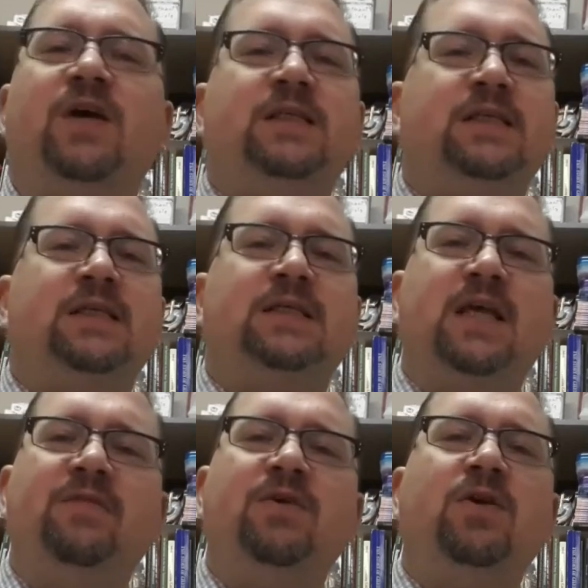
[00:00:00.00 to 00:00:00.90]
Francis
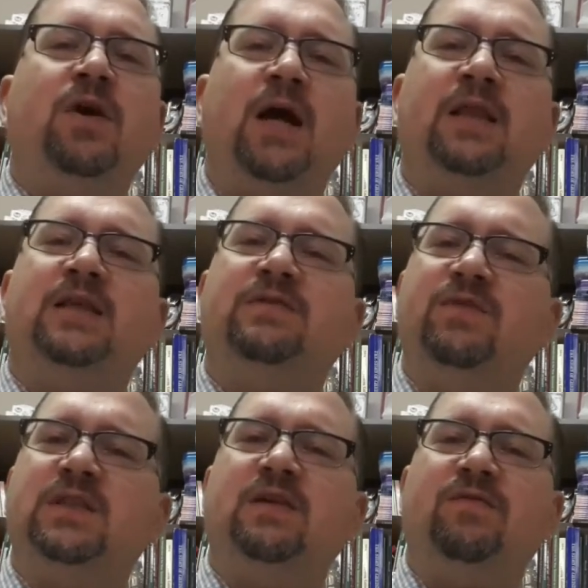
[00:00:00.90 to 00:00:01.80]
Xavier and this
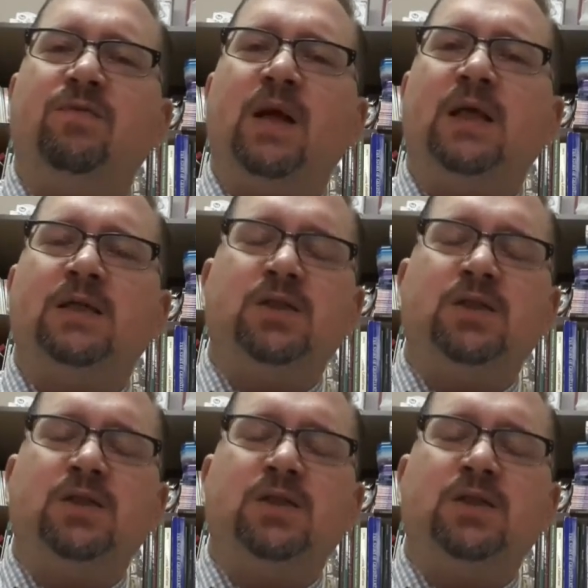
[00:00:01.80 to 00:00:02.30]
visit of the relic.